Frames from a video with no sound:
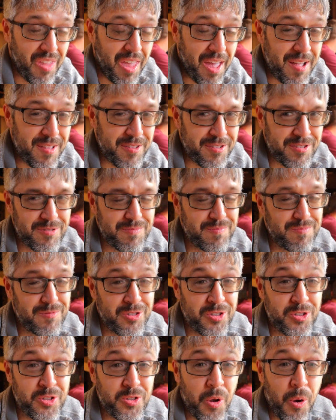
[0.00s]
It's
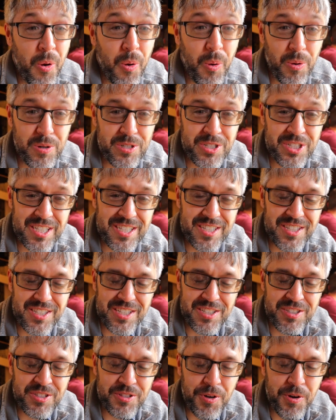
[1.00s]
so
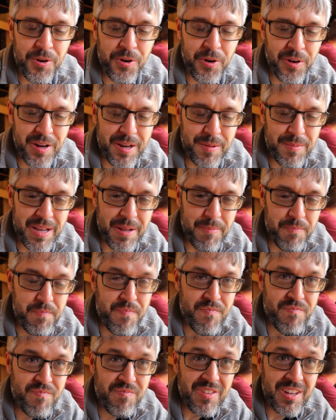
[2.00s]
cheesy, so creamy.
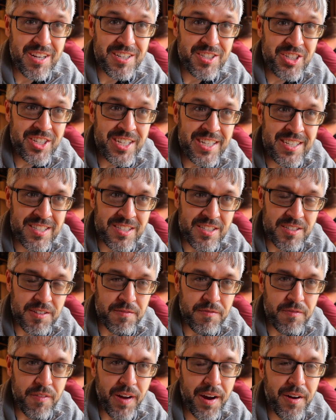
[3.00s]
The cheese is a
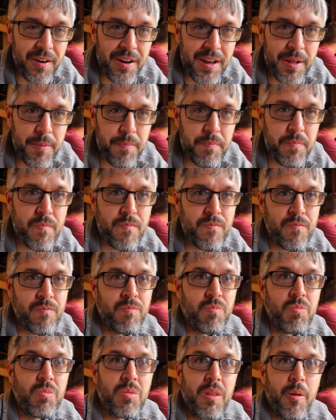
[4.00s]
very
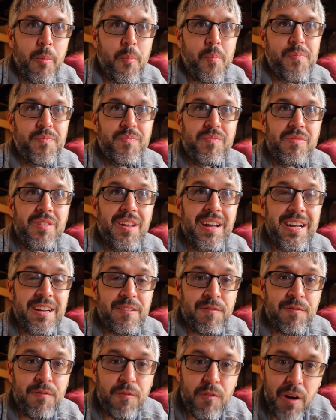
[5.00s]
like
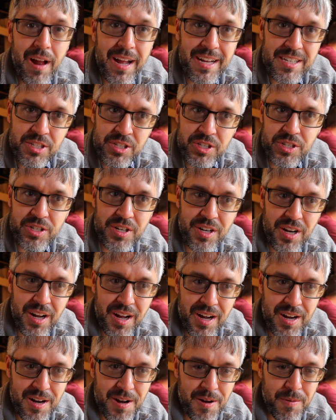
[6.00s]
fresh,
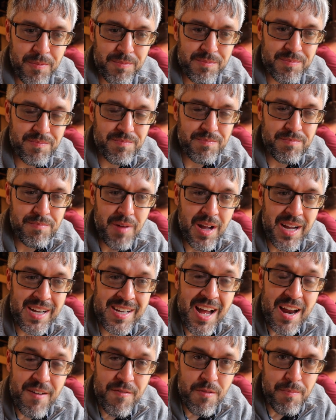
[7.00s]

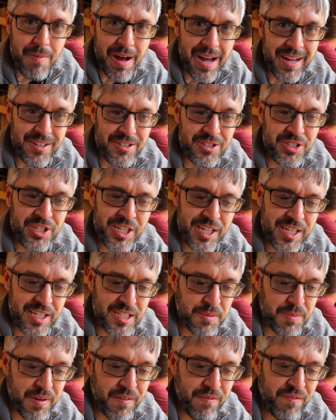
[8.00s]
kind of a mild
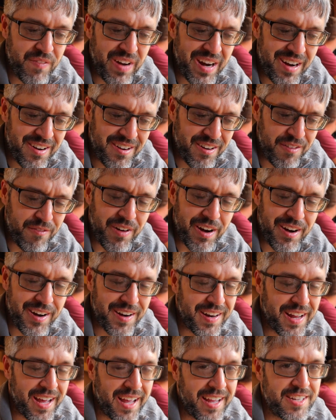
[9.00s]
cheese, but very,
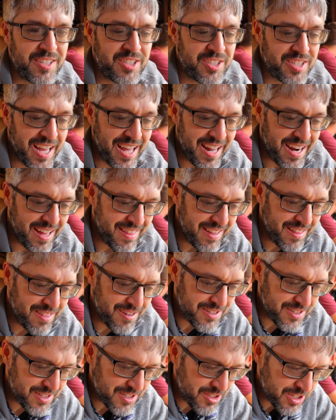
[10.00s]
very nice. And I think
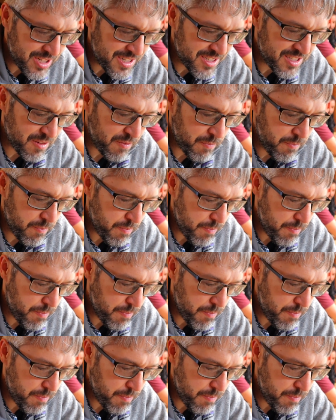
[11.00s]
there's little chunks of